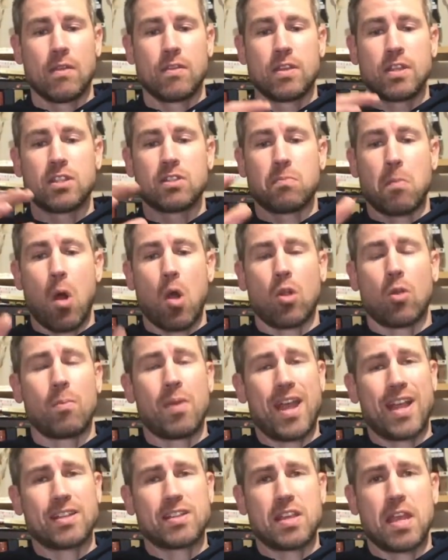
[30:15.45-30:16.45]
These smaller
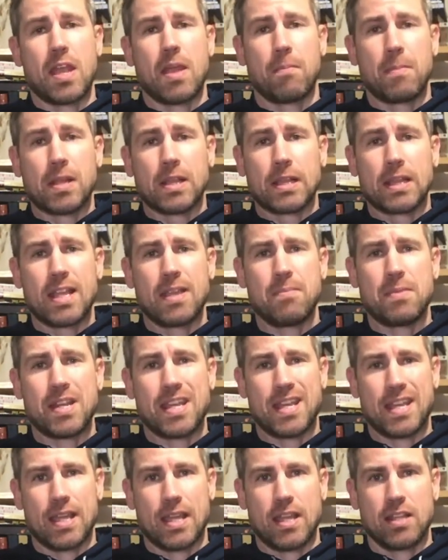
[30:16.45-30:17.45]
bags can be
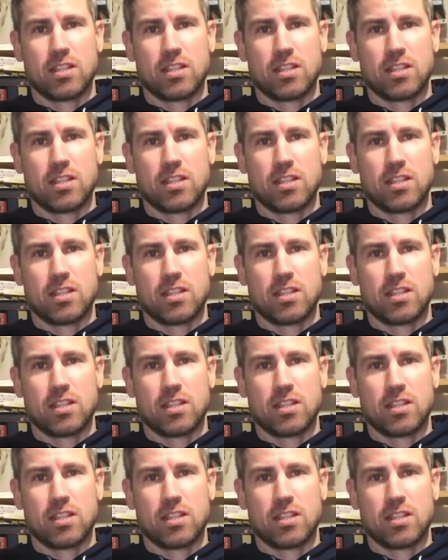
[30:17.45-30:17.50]
limiting,